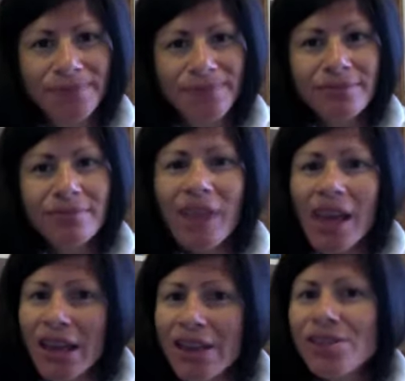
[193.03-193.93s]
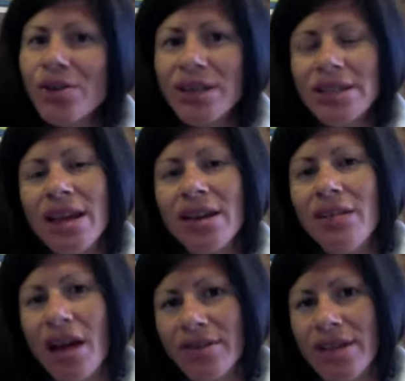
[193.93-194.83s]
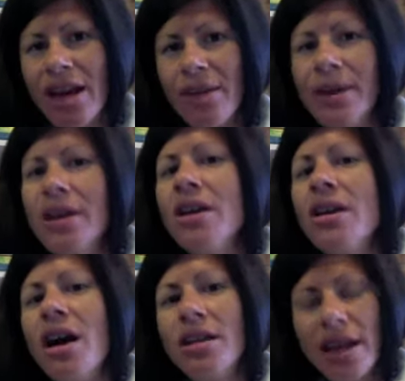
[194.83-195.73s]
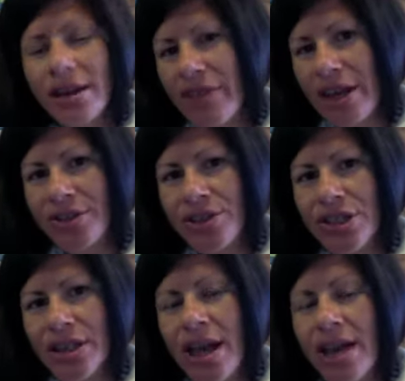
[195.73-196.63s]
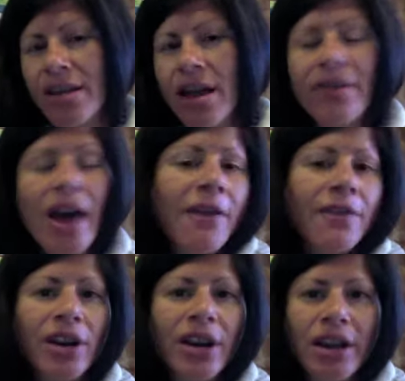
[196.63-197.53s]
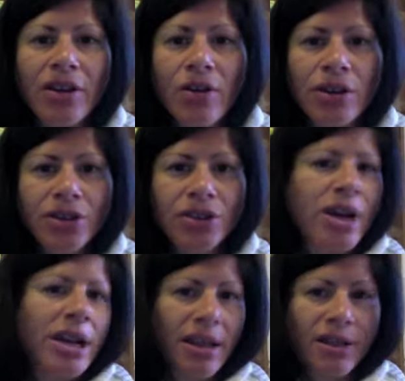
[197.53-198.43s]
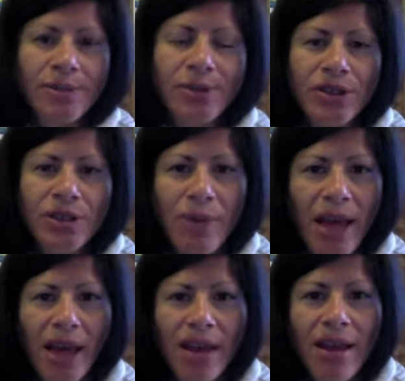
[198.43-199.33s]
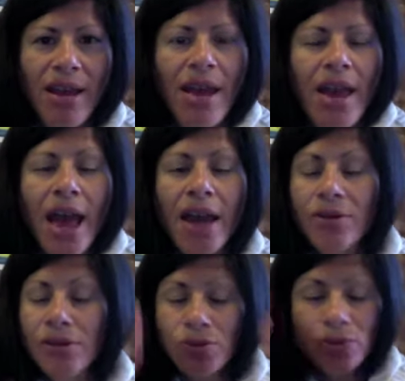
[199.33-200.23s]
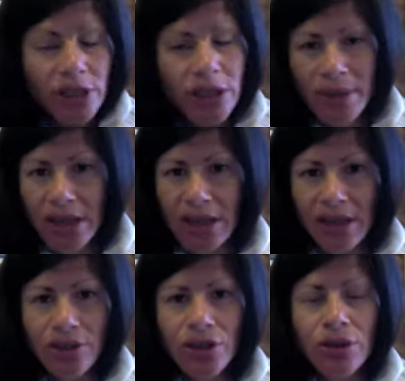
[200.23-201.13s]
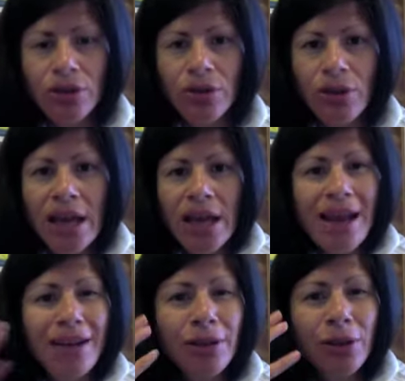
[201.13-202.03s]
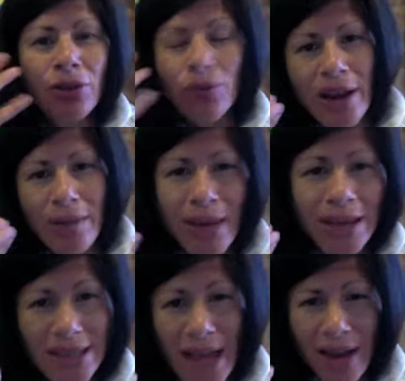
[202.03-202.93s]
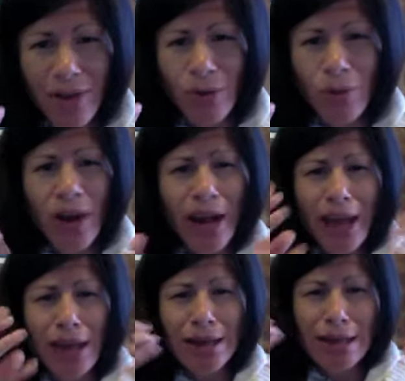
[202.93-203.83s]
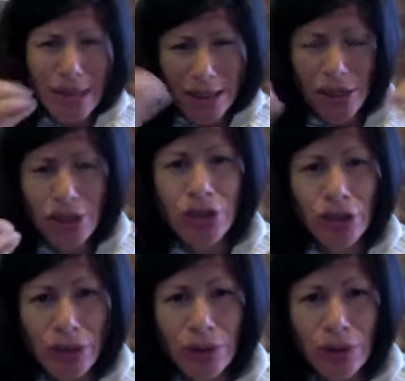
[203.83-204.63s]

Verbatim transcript: And it is going to take a lot of time, a lot of energy, and a lot of effort in order to try to get this person to pay. And it was really beginning to not only threaten my day with what I needed to do,